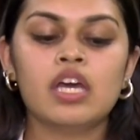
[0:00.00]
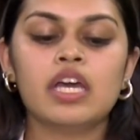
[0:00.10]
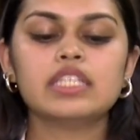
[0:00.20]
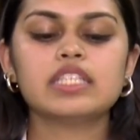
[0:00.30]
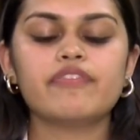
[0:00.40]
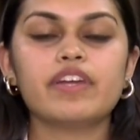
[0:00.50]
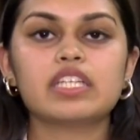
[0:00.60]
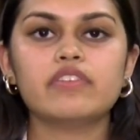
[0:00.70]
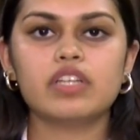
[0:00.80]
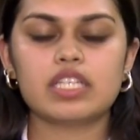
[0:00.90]
its
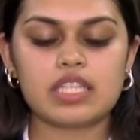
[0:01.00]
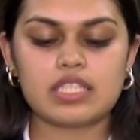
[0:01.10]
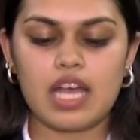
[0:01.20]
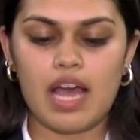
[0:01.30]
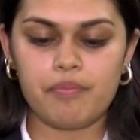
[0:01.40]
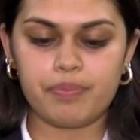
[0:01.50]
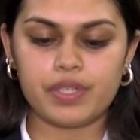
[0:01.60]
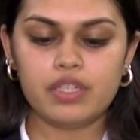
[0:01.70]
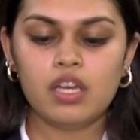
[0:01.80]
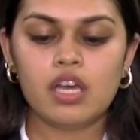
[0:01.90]
effectiveness is
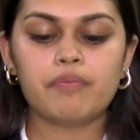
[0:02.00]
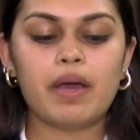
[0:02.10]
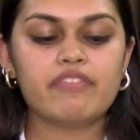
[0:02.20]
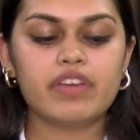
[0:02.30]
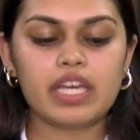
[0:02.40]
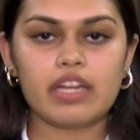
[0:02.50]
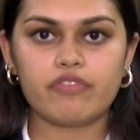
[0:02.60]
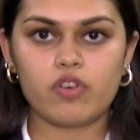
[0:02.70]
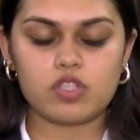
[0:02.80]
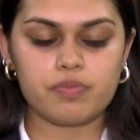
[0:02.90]
hampered by weak
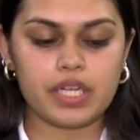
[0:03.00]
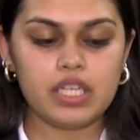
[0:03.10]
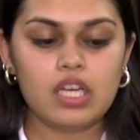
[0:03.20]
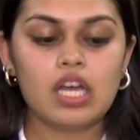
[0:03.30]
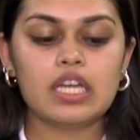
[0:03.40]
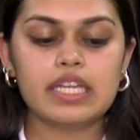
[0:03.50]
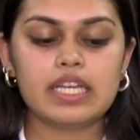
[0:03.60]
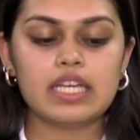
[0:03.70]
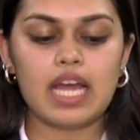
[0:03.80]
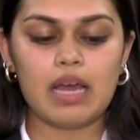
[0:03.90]
enforcement,
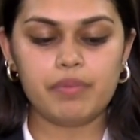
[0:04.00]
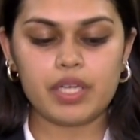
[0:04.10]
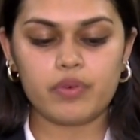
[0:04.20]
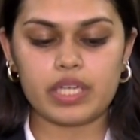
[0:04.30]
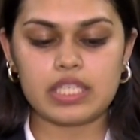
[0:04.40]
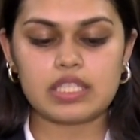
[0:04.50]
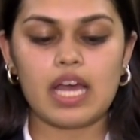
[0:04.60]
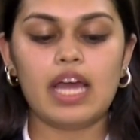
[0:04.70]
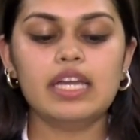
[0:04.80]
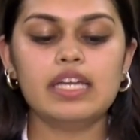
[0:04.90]
legal ambiguities,
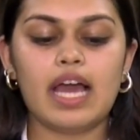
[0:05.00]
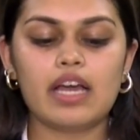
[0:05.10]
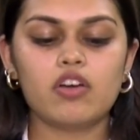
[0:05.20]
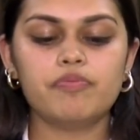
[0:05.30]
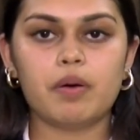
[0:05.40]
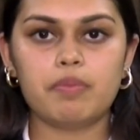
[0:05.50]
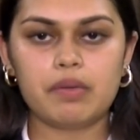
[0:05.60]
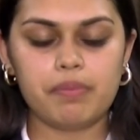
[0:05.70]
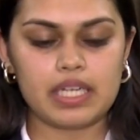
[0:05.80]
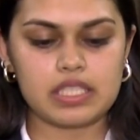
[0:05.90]
and lack of public
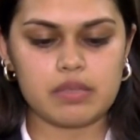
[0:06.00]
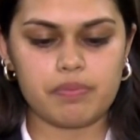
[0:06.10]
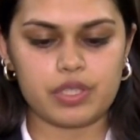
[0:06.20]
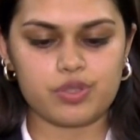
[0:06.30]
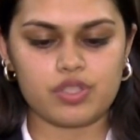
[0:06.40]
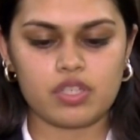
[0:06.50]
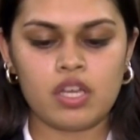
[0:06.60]
participation.